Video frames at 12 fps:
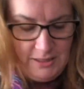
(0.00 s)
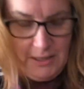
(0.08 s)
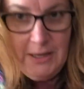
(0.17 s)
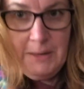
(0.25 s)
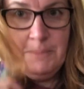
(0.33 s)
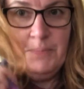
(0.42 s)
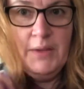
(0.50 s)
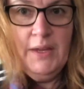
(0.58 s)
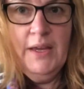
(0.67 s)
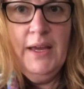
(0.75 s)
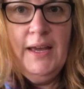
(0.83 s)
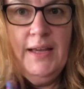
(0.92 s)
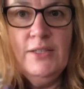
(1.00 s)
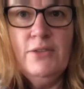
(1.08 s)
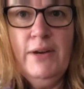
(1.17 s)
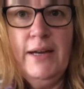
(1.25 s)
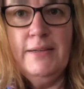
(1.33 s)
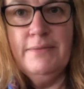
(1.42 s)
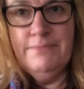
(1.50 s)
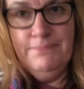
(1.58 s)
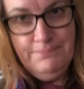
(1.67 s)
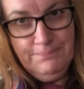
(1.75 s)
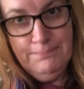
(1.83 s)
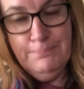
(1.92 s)
Like, it's a great
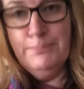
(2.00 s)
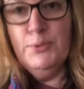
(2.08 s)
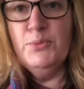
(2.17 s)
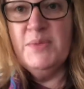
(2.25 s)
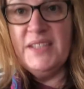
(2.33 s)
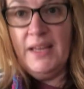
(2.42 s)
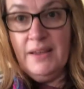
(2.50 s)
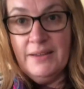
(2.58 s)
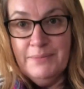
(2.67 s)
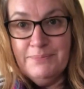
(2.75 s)
boob sack.